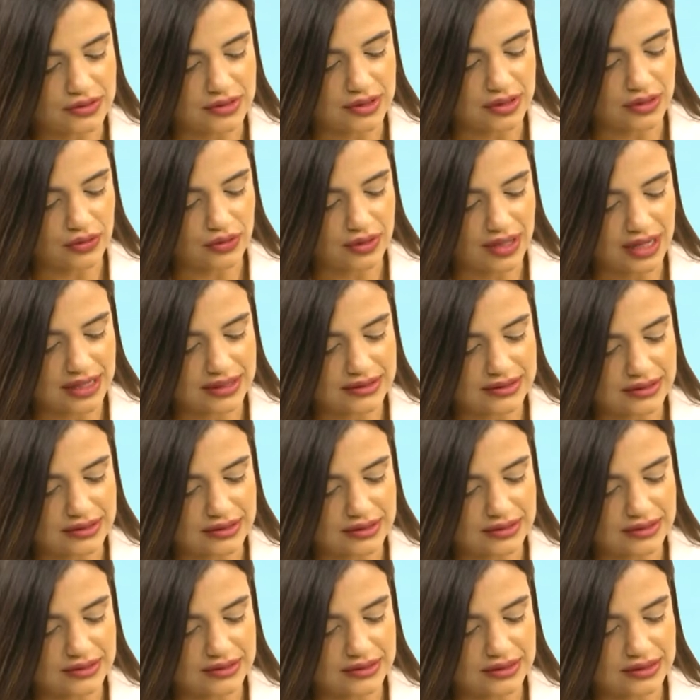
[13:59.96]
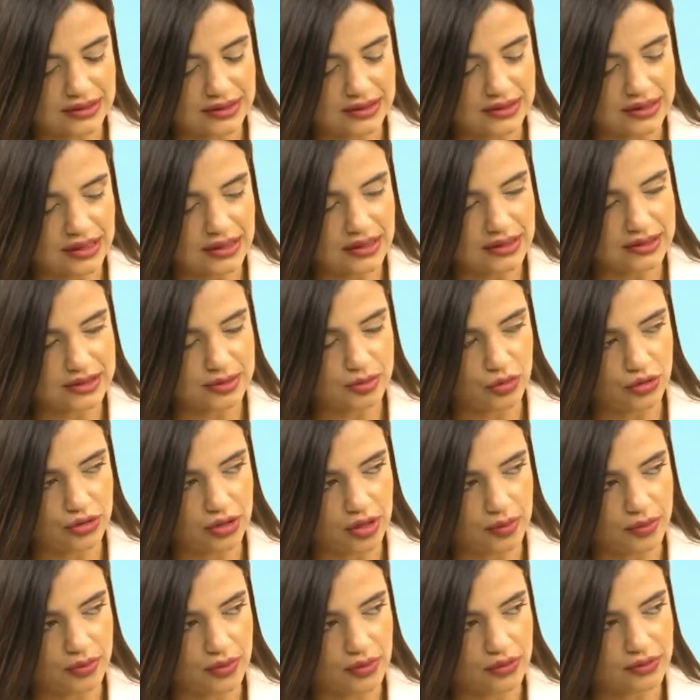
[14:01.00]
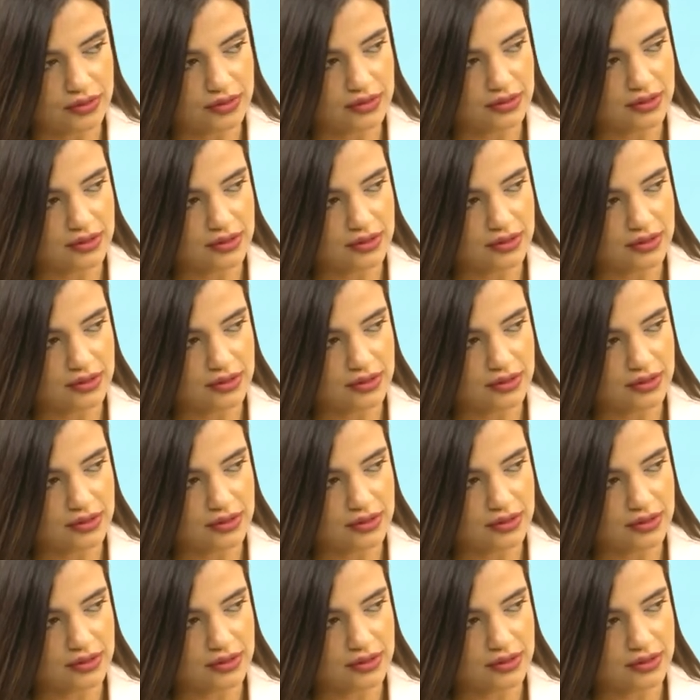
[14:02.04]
Your Excellency, tell us more about